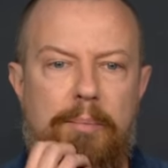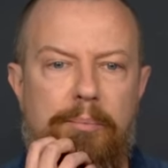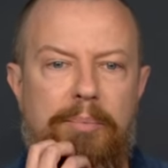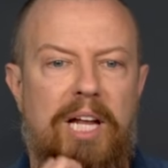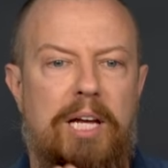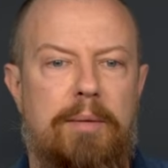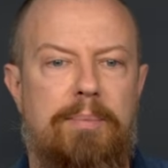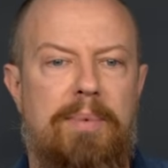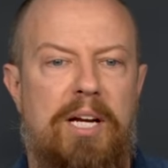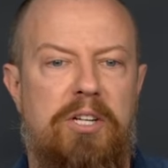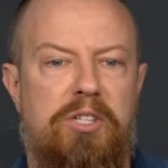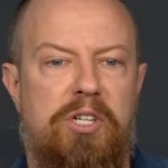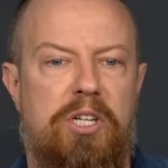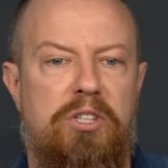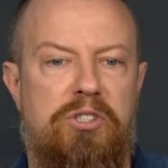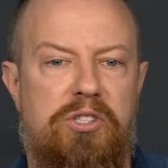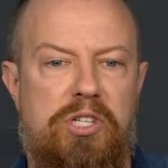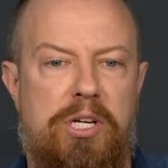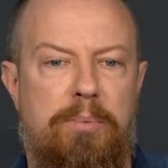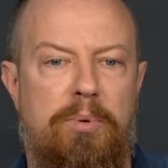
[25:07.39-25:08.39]
Blackmagic
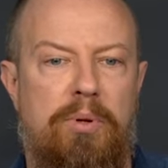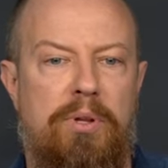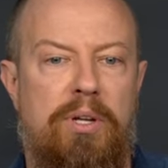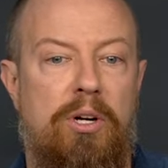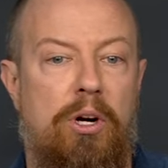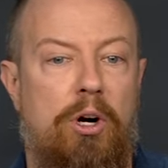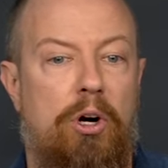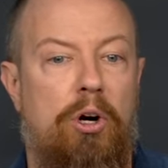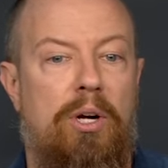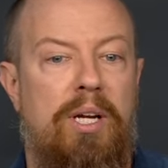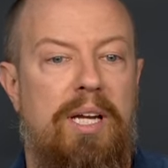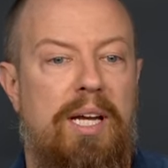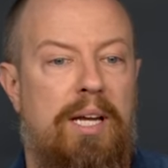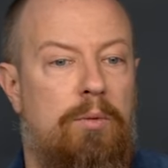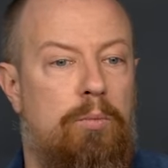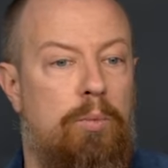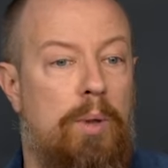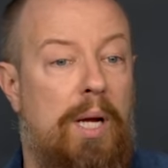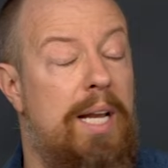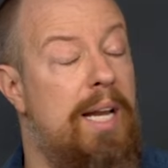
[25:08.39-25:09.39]
is cheaper than Arri
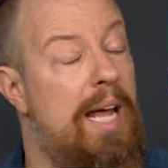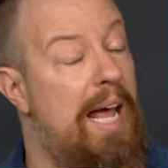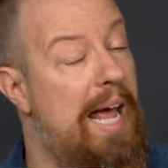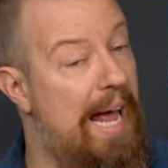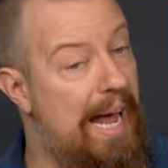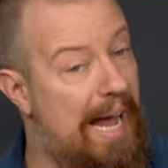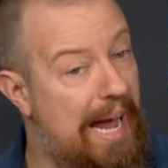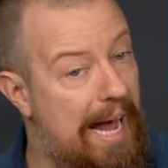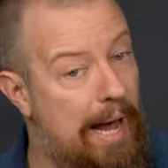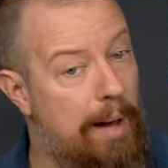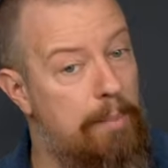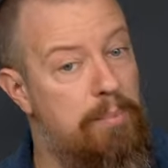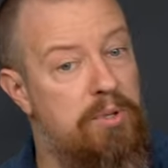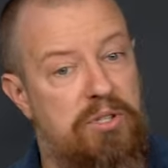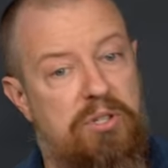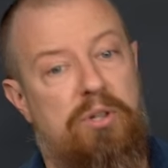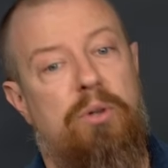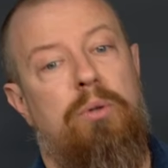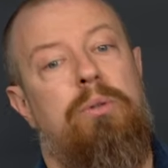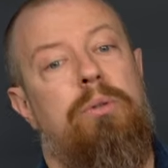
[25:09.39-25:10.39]
and Red.
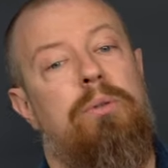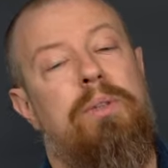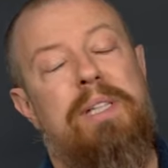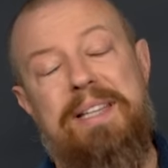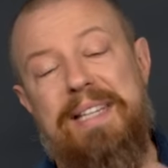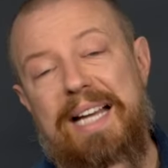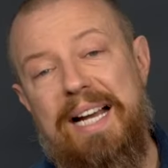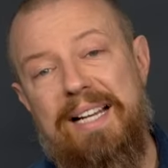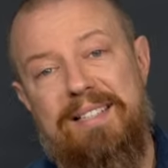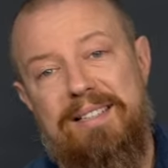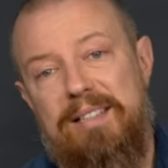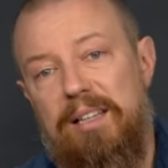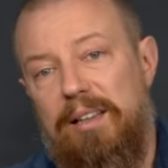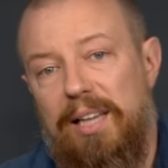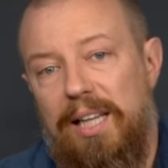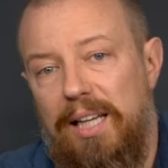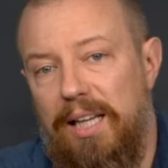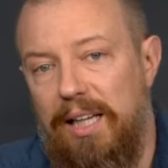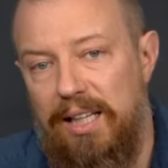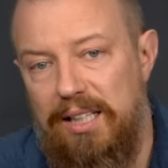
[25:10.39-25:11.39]
Absolutely. That's the
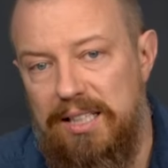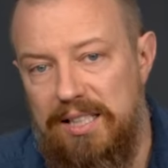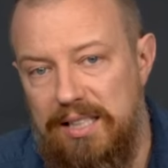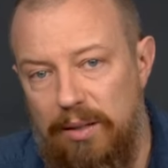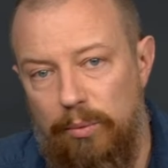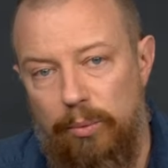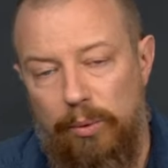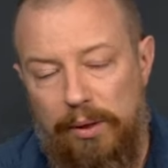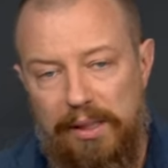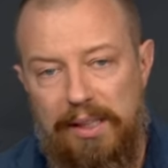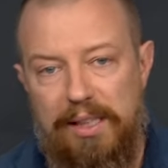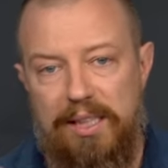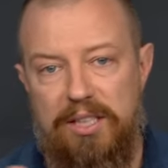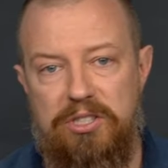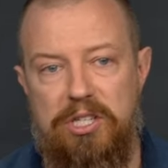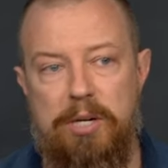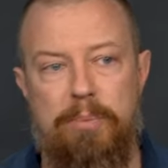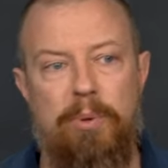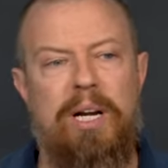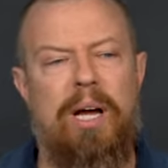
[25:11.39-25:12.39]
thing. It's, it really is
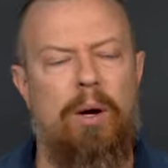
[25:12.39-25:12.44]
cheaper.